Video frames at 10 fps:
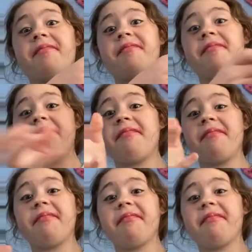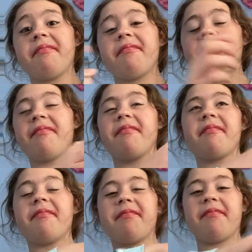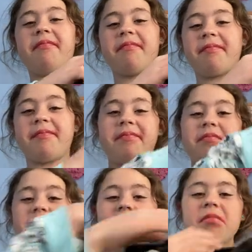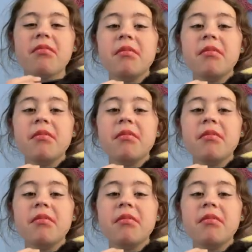No one is speaking in this clip.